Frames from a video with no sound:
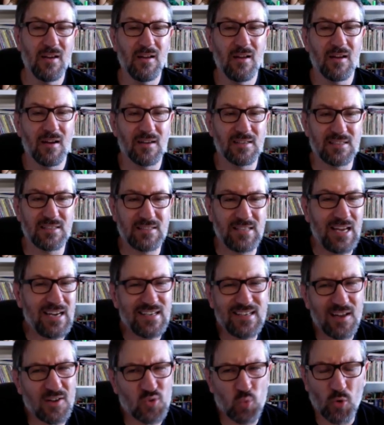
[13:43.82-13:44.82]

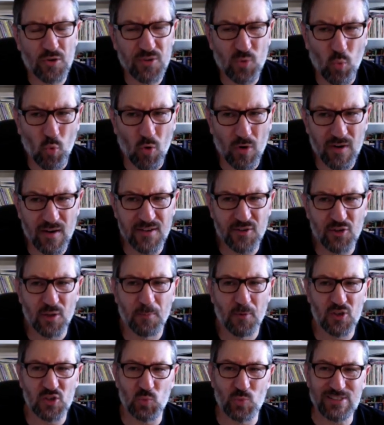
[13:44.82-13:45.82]
takedowns weren't awarded until the
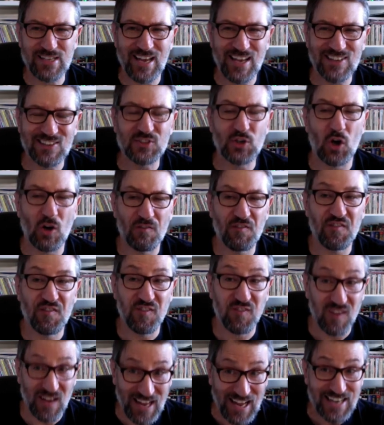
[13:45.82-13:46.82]
person was held
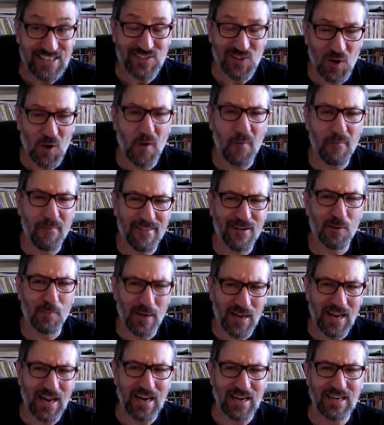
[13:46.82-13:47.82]
flat on their
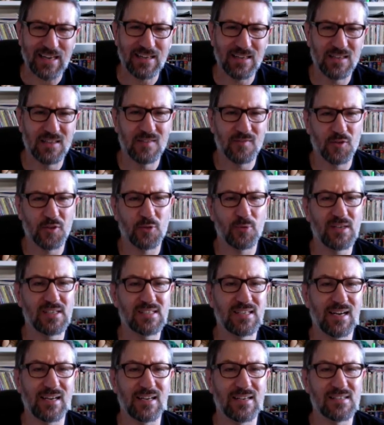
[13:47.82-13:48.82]
back for 3
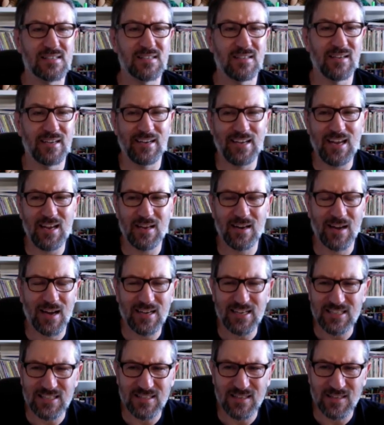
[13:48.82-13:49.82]
seconds. Like in
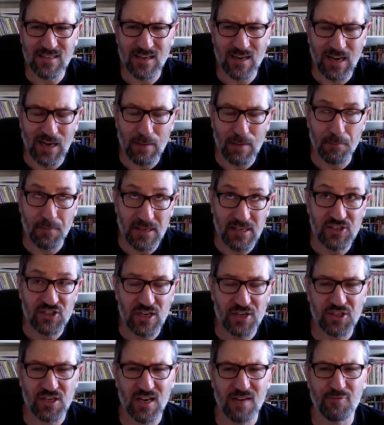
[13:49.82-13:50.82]
IDC,
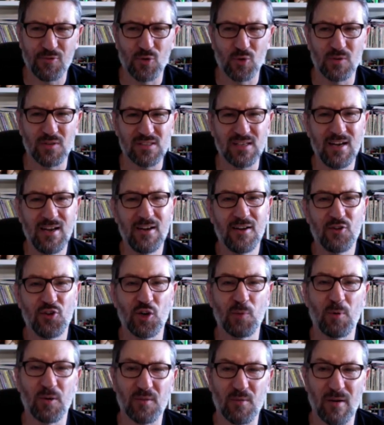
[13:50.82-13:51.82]
IBJJF rules, you
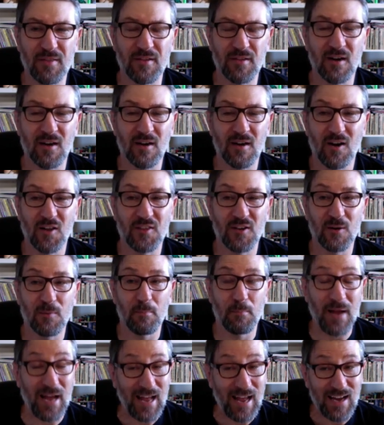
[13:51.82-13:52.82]
can put them on
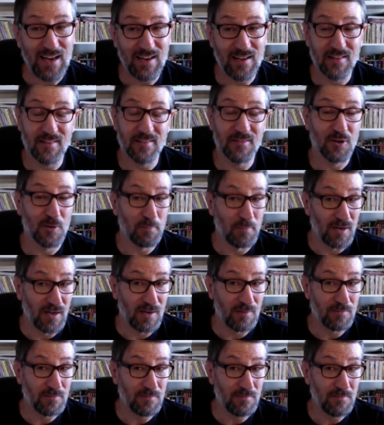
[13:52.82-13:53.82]
their back, their
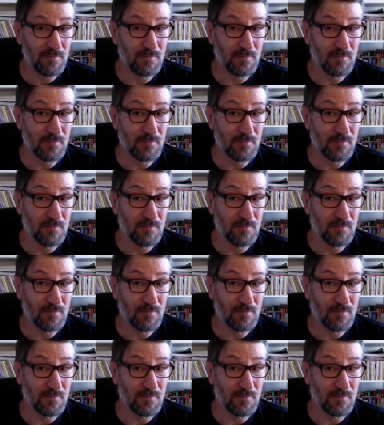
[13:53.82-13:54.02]
bum,